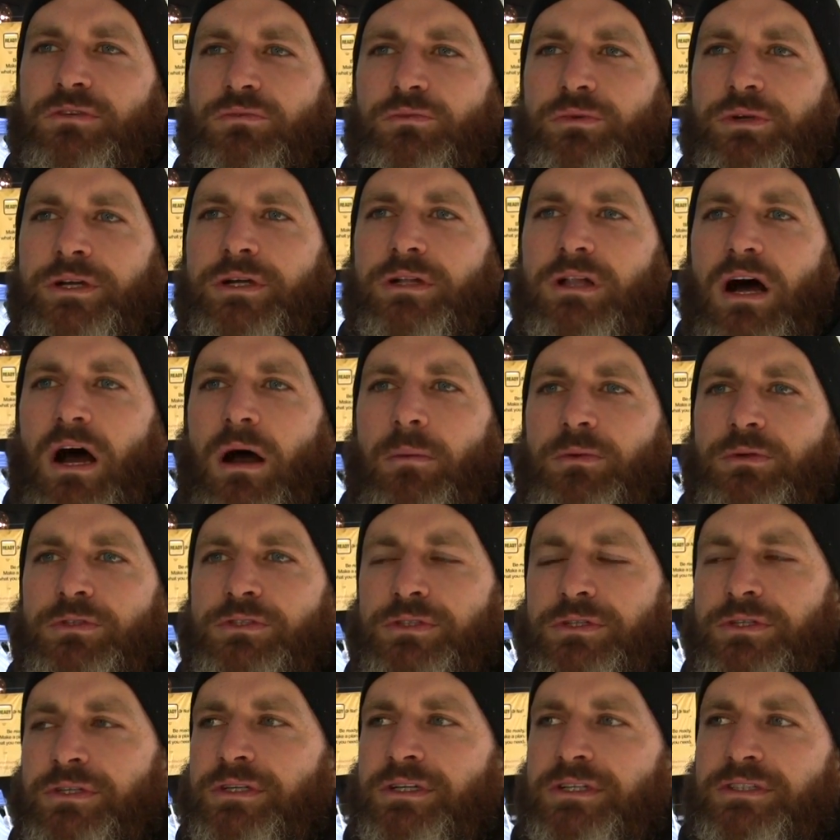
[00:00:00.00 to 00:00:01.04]
real
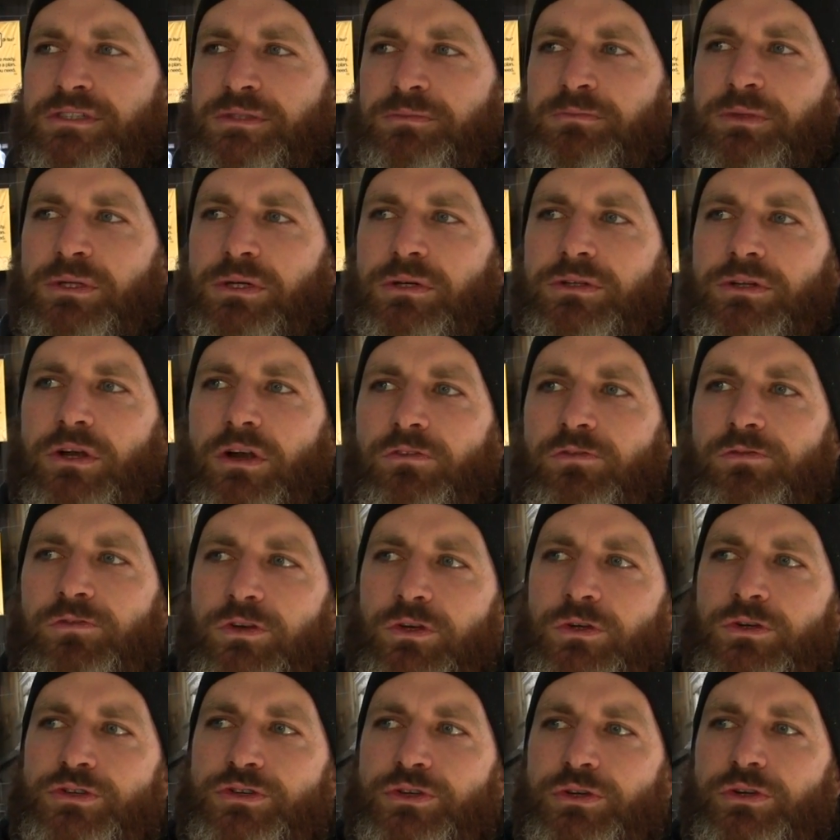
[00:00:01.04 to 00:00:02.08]
opportunity to build our
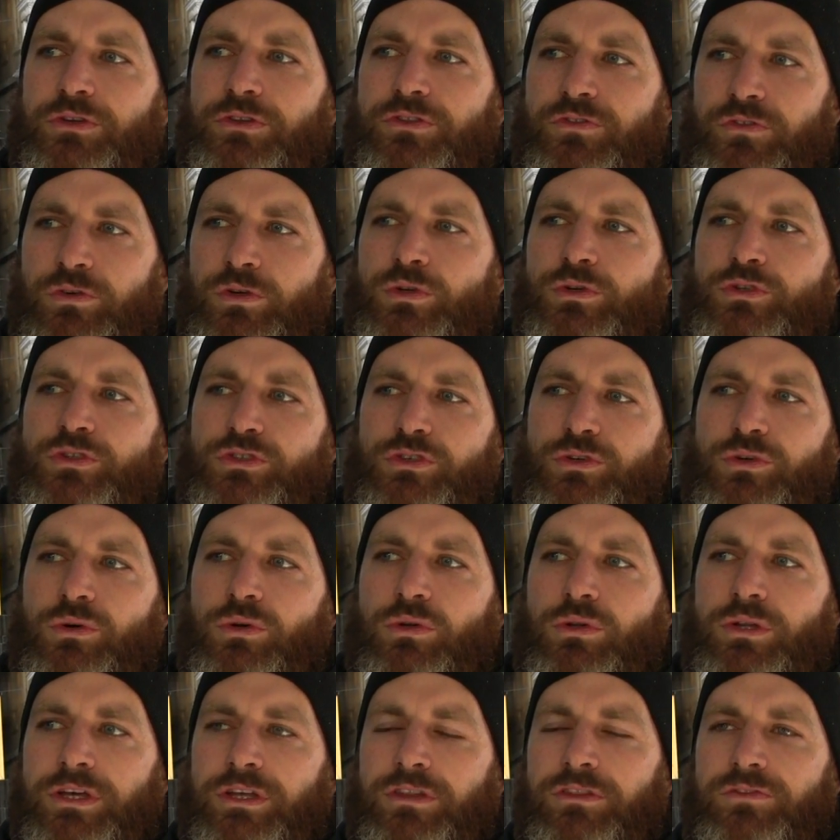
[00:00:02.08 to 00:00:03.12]
future through
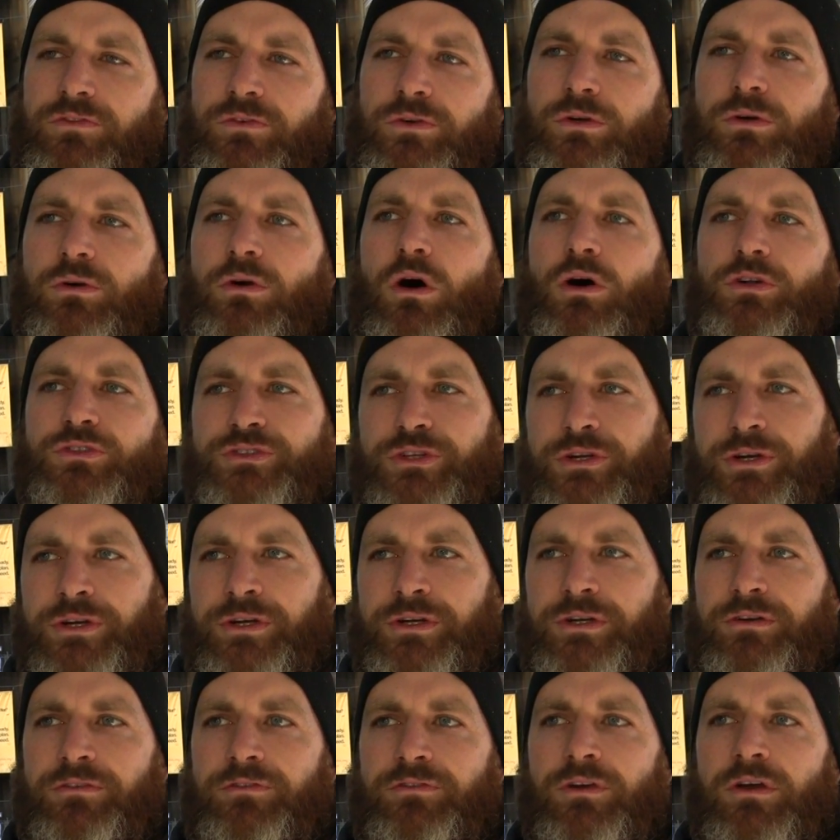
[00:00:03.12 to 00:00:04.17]
schooling, through
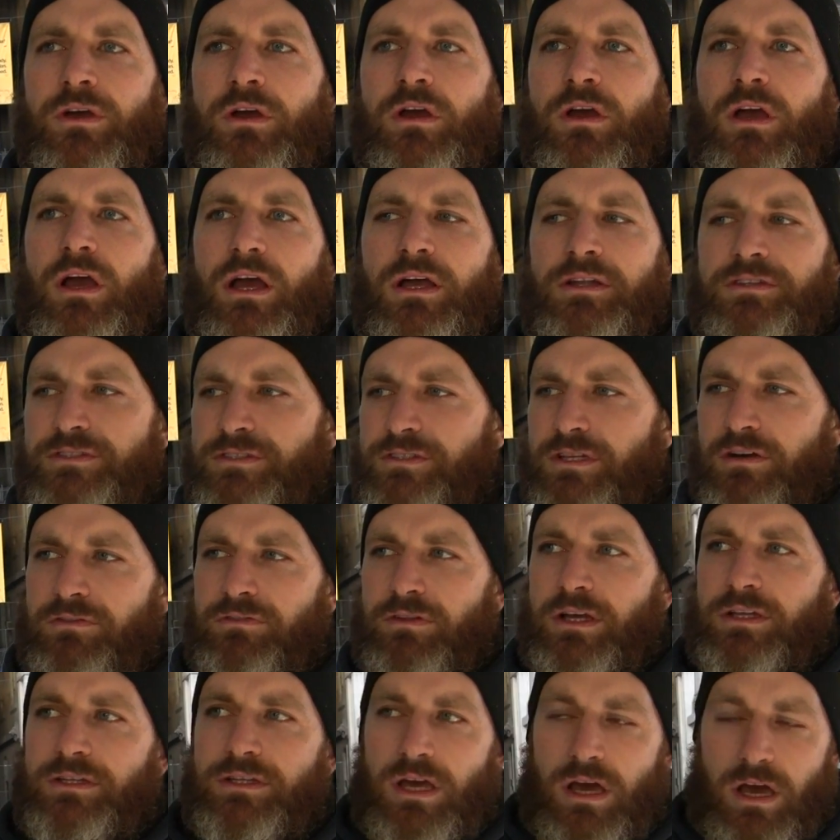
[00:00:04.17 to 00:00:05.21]
alternative and stuff
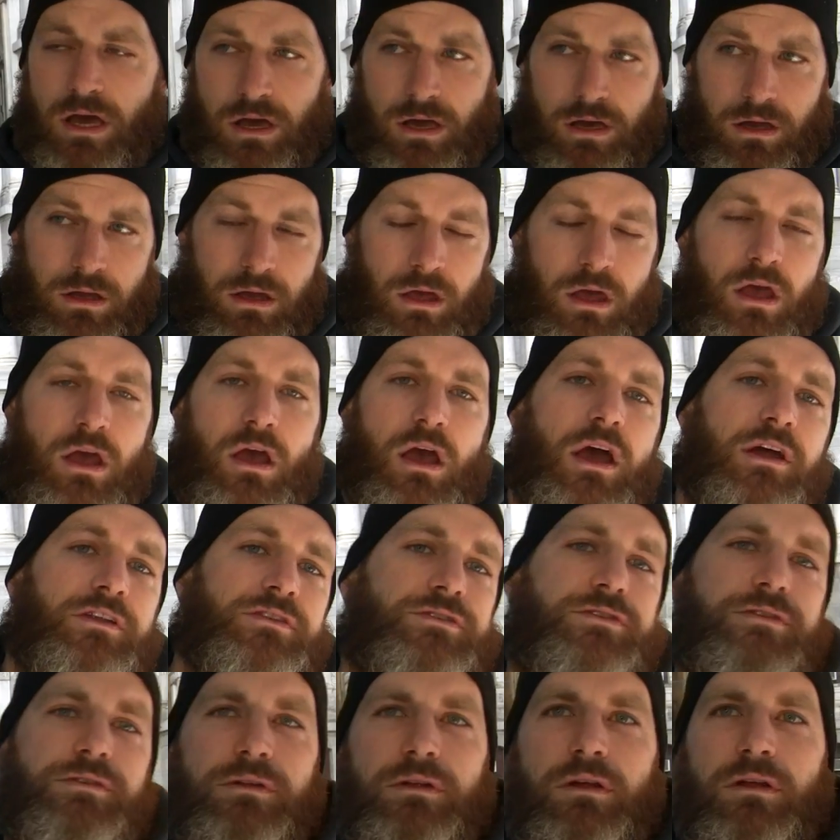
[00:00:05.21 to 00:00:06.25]
like that, and
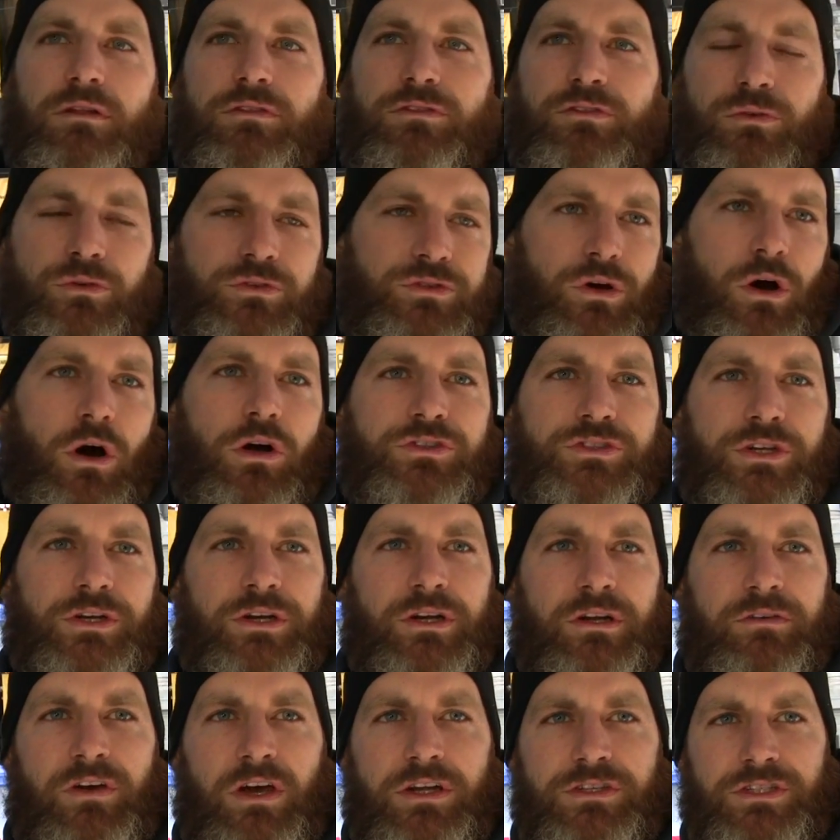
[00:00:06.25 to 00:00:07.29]
through
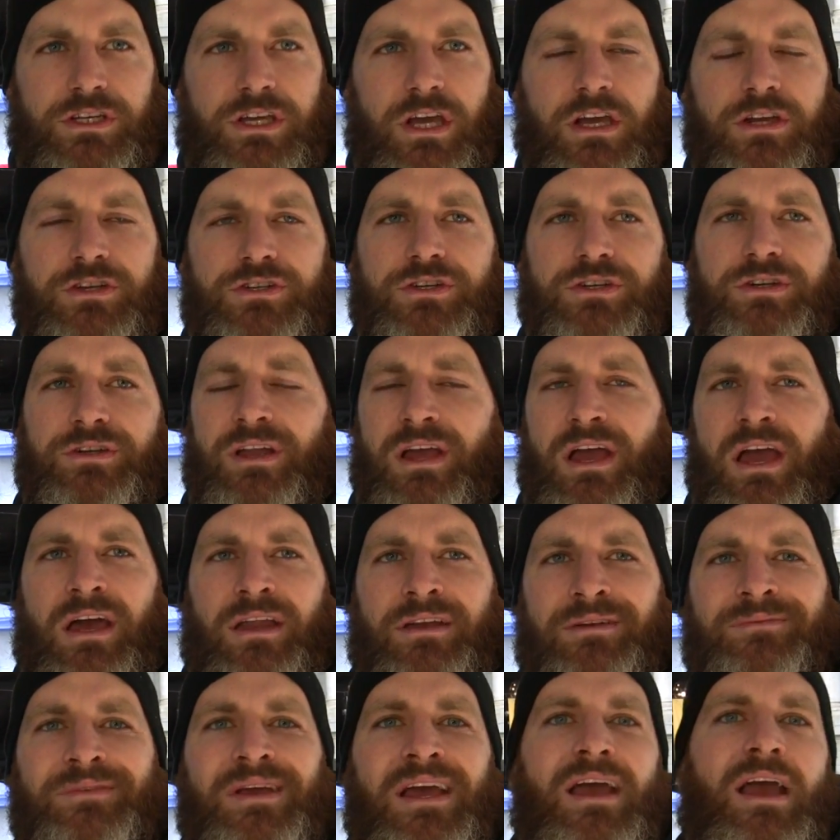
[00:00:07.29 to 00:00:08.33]
alternative education.
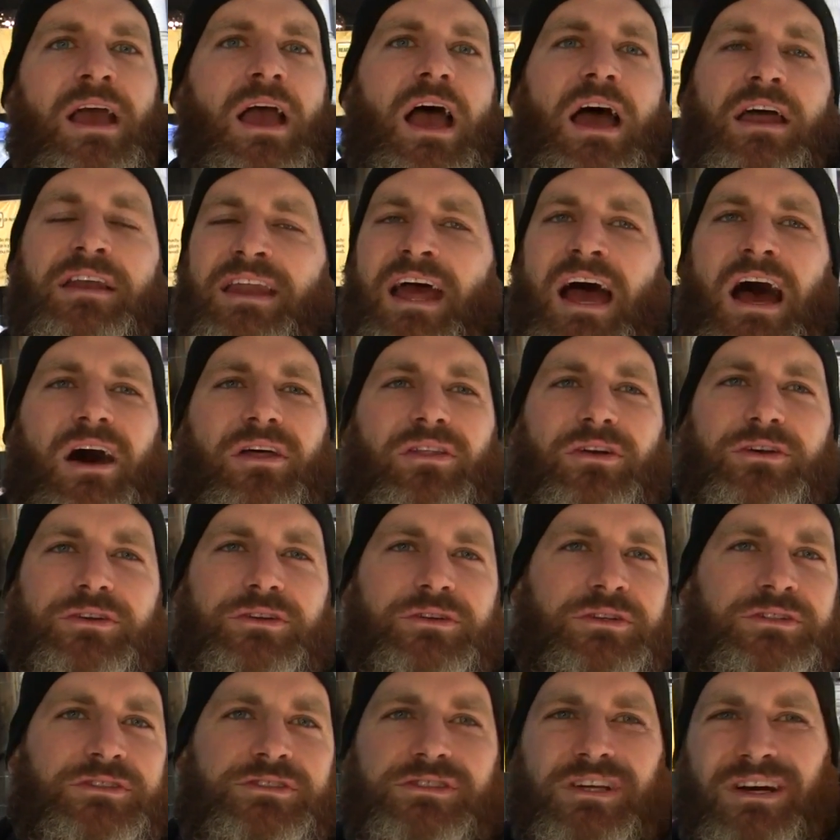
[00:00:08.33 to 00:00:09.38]
And now they're
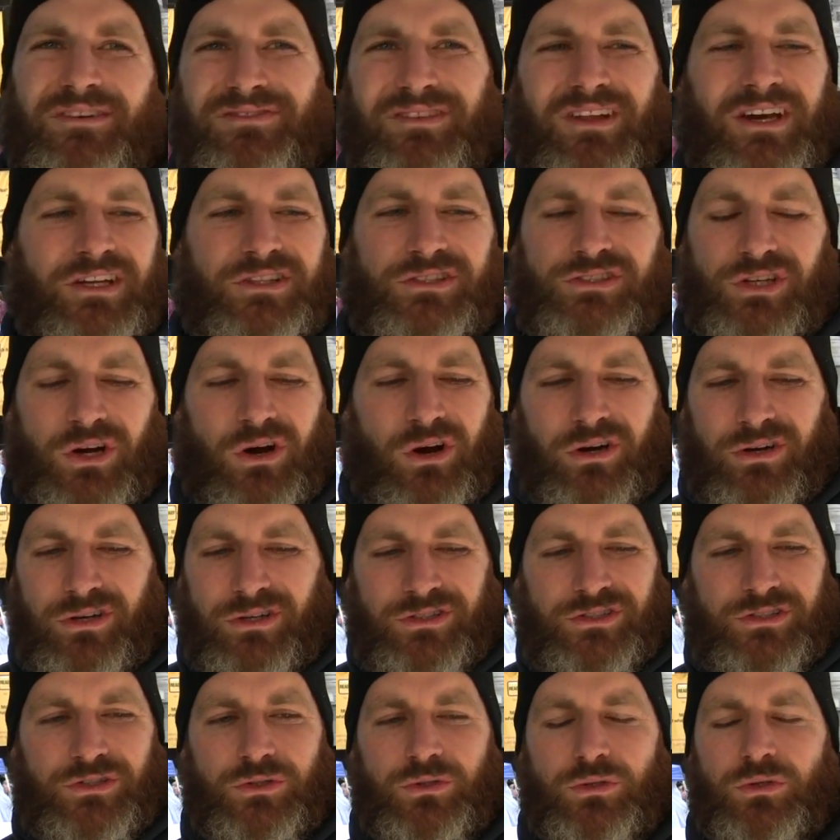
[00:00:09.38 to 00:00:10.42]
doing stuff like
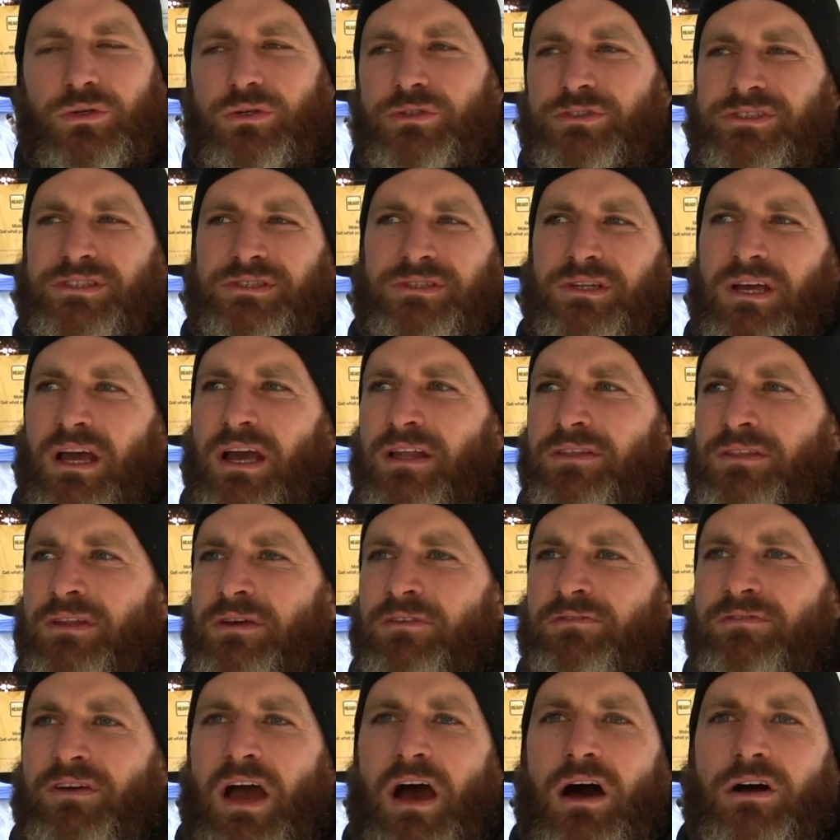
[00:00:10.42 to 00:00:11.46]
charter schools and
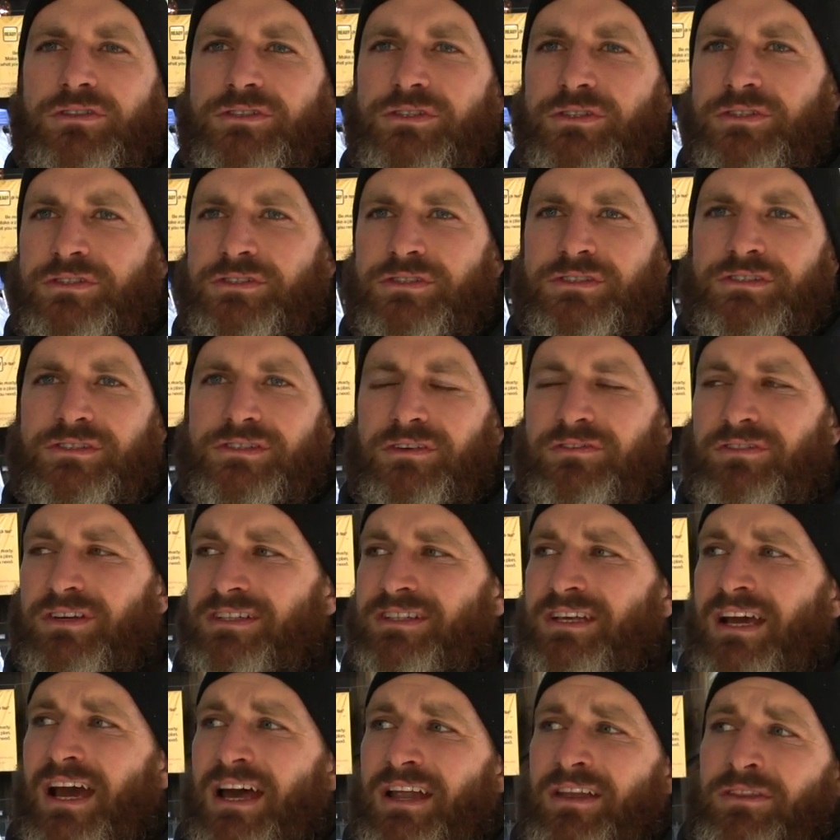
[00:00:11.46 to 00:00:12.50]
the vouchers and stuff
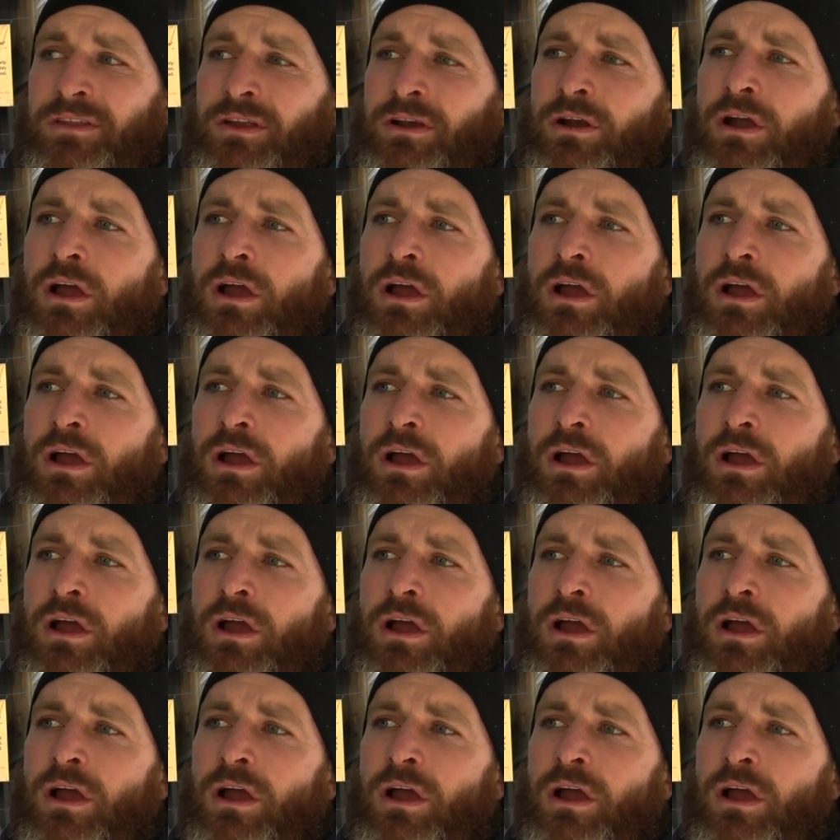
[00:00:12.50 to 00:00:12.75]
like that.